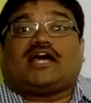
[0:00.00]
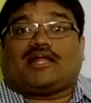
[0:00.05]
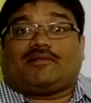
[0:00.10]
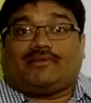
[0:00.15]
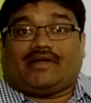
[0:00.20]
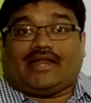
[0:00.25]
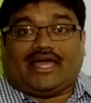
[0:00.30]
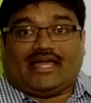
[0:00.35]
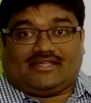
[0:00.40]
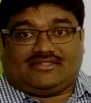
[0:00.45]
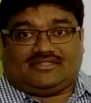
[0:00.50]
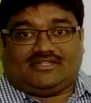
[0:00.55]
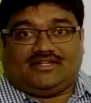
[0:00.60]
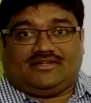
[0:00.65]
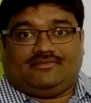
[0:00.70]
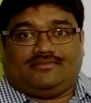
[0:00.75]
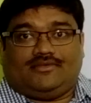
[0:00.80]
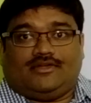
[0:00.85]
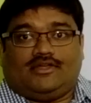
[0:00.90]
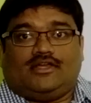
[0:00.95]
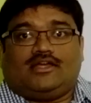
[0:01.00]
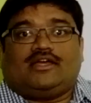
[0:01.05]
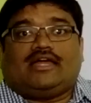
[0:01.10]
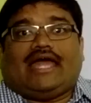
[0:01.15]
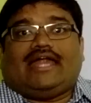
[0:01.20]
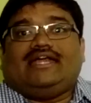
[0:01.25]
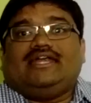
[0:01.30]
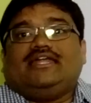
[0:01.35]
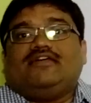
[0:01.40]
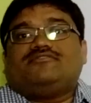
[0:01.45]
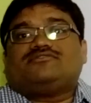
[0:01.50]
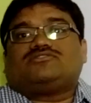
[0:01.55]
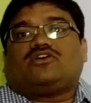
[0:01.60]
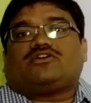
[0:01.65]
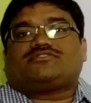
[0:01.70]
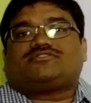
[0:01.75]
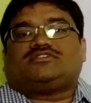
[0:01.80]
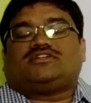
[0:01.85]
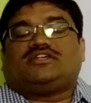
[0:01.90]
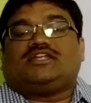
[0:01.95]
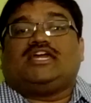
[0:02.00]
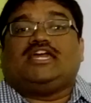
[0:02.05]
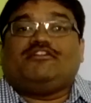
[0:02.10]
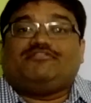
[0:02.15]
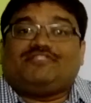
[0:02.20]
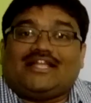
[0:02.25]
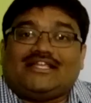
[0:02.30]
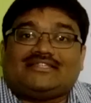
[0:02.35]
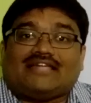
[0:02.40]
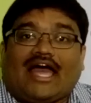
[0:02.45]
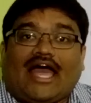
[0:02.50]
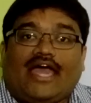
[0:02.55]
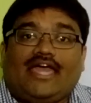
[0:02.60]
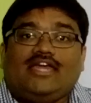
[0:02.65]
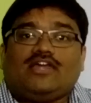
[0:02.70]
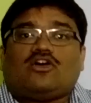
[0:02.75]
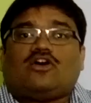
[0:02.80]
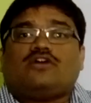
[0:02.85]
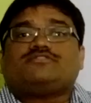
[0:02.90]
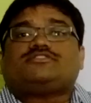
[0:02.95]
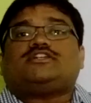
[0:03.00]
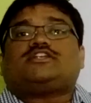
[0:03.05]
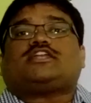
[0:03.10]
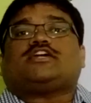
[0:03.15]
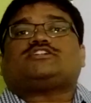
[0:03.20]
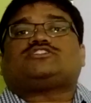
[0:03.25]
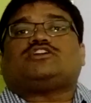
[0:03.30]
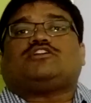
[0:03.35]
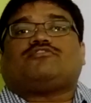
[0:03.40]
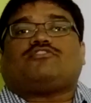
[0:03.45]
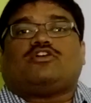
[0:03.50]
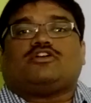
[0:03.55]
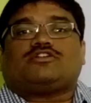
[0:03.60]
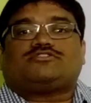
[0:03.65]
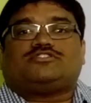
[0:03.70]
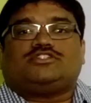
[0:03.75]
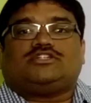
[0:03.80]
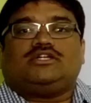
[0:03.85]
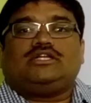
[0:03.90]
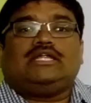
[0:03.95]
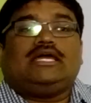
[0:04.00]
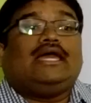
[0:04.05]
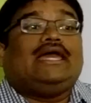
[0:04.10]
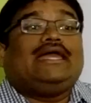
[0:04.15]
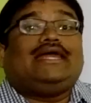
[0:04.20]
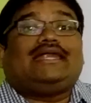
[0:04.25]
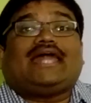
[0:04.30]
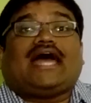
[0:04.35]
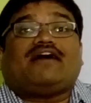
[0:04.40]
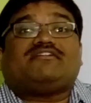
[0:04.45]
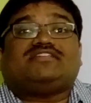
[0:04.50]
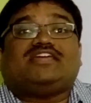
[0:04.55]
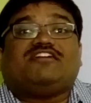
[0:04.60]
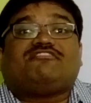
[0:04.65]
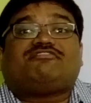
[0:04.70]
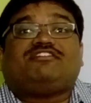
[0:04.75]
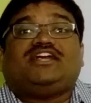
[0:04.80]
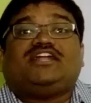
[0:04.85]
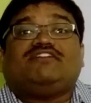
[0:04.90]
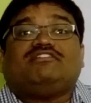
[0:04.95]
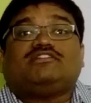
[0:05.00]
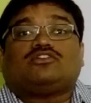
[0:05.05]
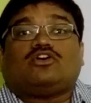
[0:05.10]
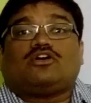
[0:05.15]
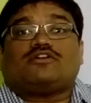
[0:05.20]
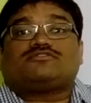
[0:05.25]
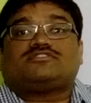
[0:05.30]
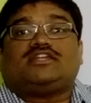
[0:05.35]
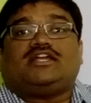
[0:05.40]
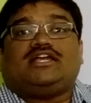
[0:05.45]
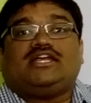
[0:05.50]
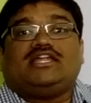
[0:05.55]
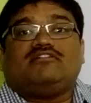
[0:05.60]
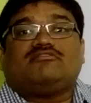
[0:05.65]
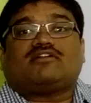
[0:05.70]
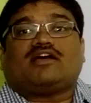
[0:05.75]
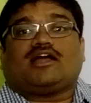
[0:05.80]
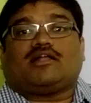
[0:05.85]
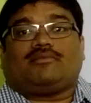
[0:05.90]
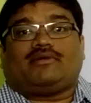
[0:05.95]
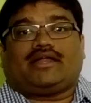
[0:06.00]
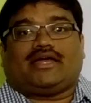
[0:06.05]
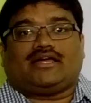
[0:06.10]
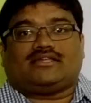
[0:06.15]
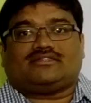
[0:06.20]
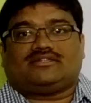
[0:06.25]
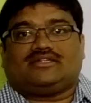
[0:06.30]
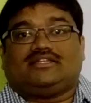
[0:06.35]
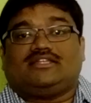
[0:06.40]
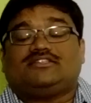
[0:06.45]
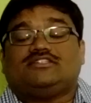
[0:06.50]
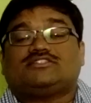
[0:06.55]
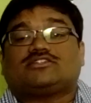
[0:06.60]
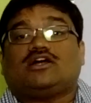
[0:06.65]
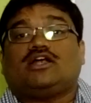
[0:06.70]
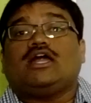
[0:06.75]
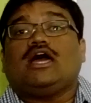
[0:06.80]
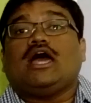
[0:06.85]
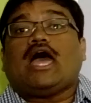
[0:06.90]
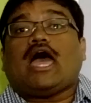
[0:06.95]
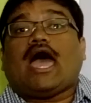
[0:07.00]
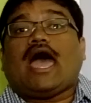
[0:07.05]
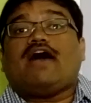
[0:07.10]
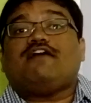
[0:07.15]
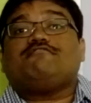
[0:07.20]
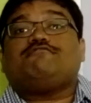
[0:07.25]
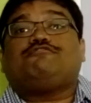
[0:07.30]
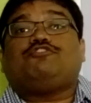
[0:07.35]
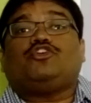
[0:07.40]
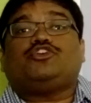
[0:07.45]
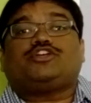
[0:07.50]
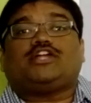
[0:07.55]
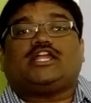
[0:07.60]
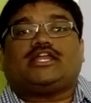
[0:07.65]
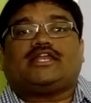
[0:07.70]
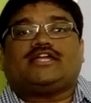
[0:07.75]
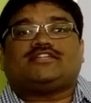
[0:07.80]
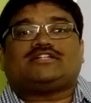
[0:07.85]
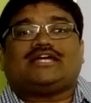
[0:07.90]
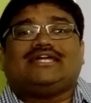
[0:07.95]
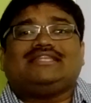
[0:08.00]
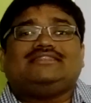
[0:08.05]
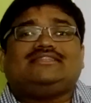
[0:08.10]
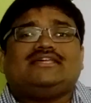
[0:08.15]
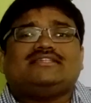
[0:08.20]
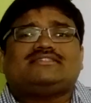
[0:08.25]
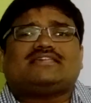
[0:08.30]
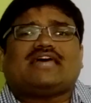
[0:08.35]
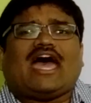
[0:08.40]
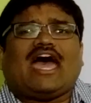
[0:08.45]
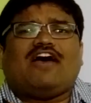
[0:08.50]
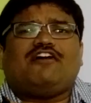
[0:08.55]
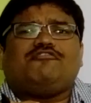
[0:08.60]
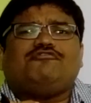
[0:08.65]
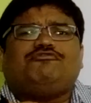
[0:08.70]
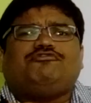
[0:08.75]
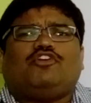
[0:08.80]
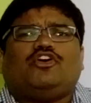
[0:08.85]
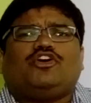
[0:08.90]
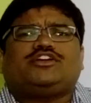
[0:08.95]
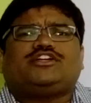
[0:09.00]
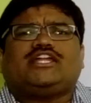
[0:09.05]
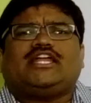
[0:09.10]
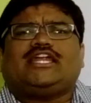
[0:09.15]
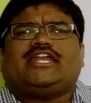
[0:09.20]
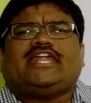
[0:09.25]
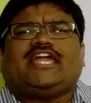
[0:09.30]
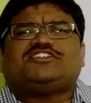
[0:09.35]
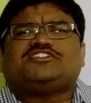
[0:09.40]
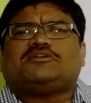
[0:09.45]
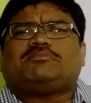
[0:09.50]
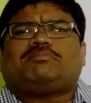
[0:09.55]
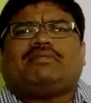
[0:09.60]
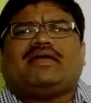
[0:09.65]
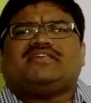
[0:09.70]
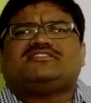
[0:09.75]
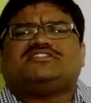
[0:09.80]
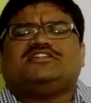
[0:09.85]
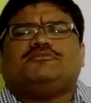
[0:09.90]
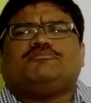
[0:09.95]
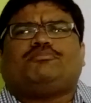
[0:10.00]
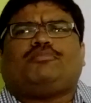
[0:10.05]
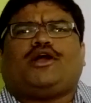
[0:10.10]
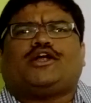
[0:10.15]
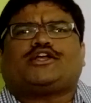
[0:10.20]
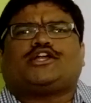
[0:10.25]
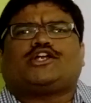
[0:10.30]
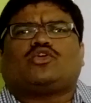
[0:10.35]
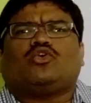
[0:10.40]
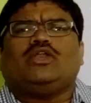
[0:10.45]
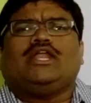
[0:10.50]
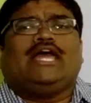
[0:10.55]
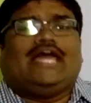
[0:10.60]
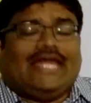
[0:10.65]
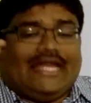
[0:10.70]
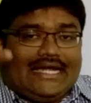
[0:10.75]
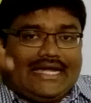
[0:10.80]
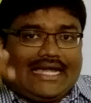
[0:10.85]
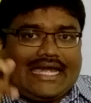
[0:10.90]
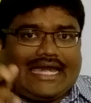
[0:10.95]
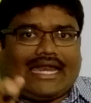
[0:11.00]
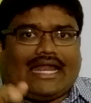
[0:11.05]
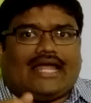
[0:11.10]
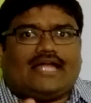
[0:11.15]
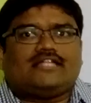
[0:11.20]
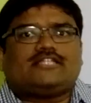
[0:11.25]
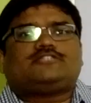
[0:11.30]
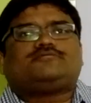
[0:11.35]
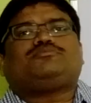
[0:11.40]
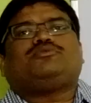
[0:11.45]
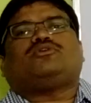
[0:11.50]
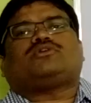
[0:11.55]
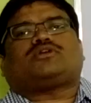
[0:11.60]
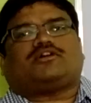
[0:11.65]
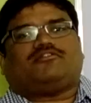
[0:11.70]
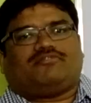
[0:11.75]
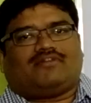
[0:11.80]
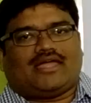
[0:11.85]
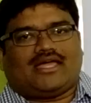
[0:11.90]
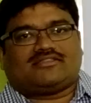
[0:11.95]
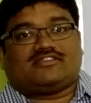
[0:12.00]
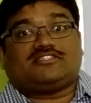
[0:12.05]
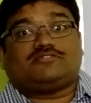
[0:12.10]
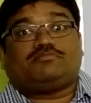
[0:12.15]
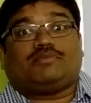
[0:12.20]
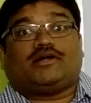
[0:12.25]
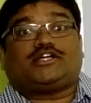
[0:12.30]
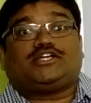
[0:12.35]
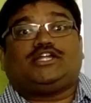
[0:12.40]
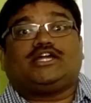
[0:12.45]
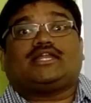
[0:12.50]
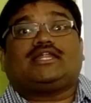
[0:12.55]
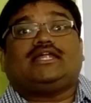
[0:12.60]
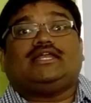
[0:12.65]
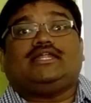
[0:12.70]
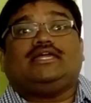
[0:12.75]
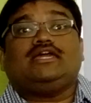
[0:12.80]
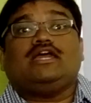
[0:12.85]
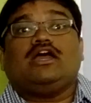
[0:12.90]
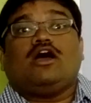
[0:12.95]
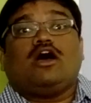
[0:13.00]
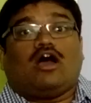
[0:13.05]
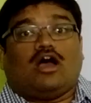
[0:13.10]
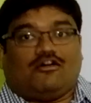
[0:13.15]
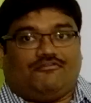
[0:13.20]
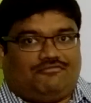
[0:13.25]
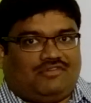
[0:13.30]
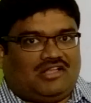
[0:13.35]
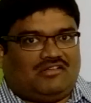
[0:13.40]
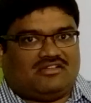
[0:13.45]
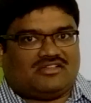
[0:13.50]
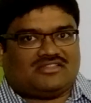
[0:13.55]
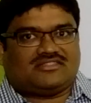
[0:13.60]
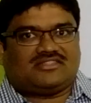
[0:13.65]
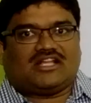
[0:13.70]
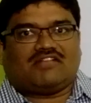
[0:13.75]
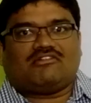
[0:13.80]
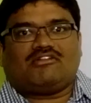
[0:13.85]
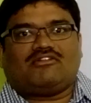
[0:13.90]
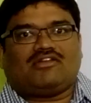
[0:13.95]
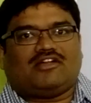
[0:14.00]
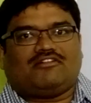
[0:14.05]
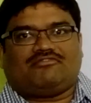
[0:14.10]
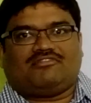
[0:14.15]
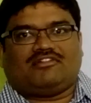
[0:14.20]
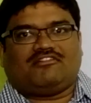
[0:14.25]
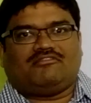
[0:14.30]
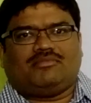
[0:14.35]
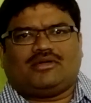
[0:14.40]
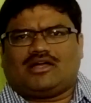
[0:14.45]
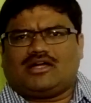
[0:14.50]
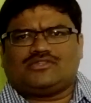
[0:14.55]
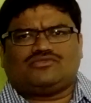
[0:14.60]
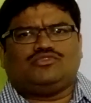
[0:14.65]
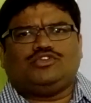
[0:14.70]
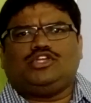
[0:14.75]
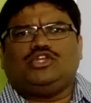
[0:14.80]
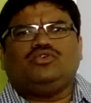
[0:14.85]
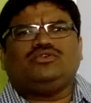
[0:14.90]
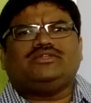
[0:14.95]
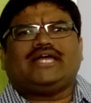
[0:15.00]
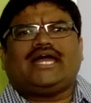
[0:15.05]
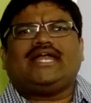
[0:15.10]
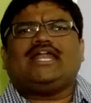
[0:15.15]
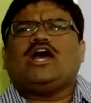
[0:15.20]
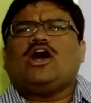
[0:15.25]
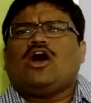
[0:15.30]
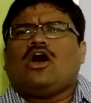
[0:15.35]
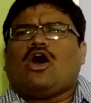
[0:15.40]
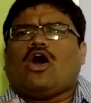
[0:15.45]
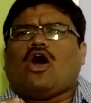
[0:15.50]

carbon dioxide. and leaves oxygen. If there is a high concentration of oxygen, it has affinity with oxygen and leaves carbon dioxide. It's called amphoteric nature, and this amphoteric nature plays an important role in transport of gases, particularly for our survival of life, because we knew that